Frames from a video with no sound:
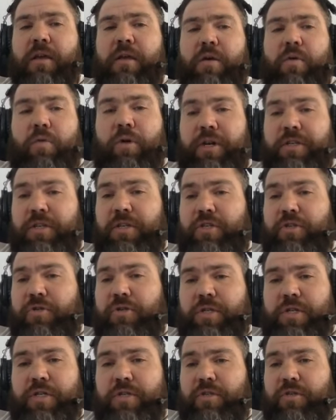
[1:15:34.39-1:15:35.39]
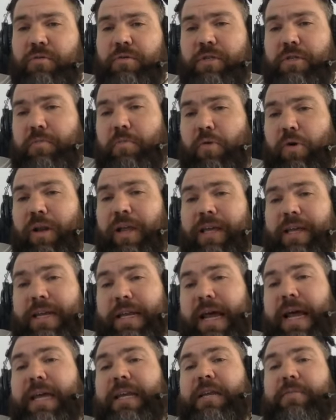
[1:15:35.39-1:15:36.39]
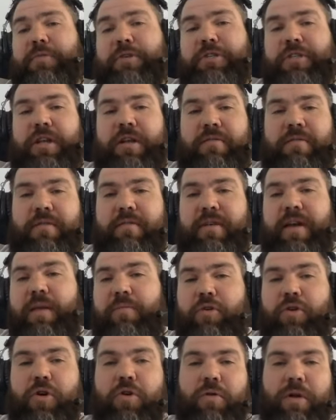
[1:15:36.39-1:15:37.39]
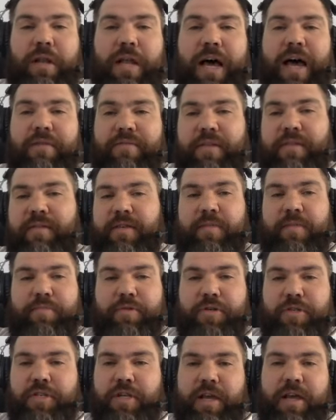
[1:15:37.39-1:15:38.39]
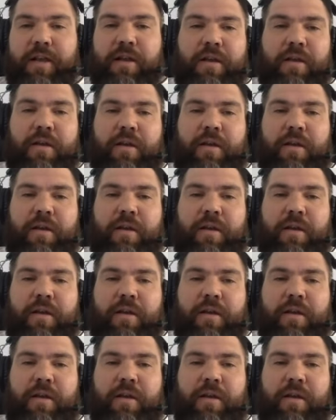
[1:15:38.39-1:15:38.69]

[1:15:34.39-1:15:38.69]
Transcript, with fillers: Whereas in jujitsu, it's more like 90% of the time we're going live and 10%.